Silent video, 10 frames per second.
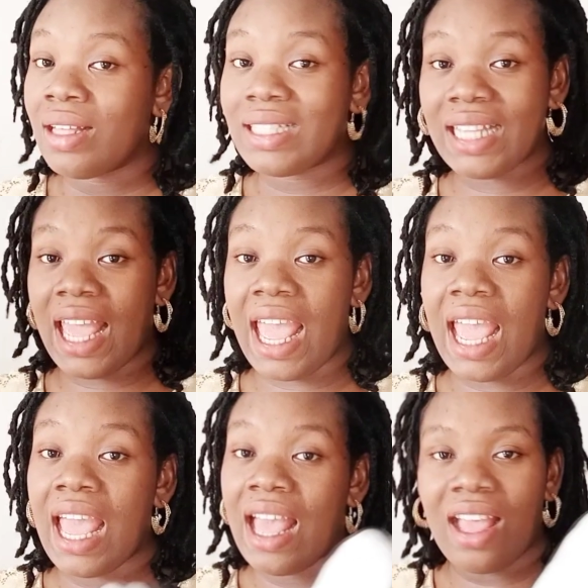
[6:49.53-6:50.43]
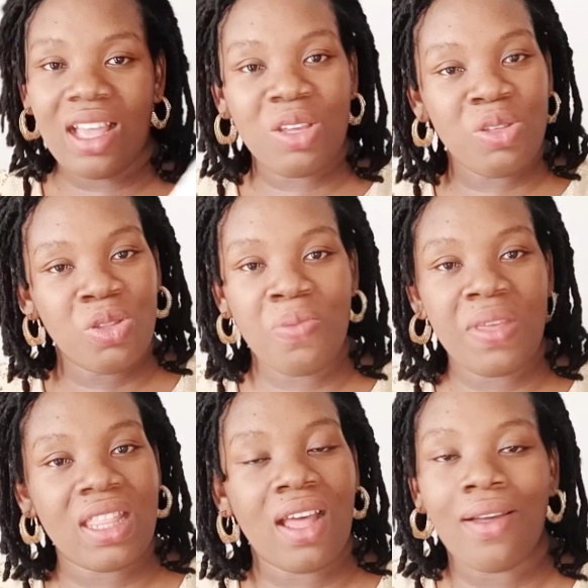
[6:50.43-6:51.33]
see you know
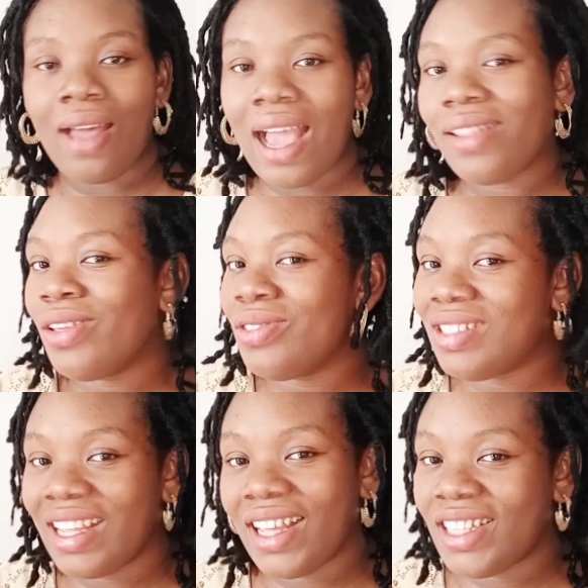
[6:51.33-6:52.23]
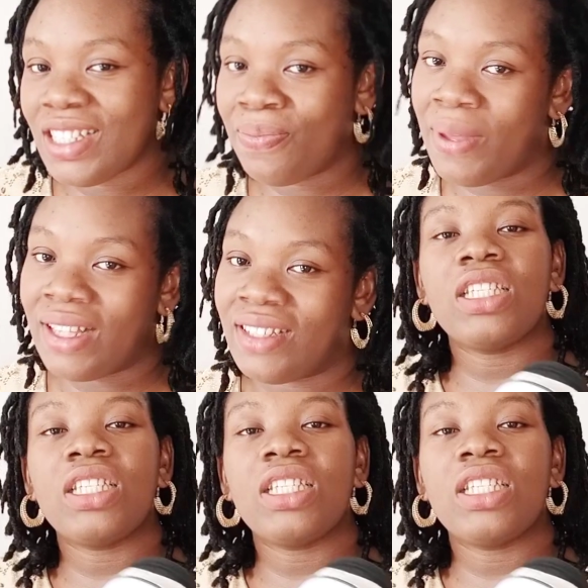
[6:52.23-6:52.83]
me now, I dey use Legacy Benz.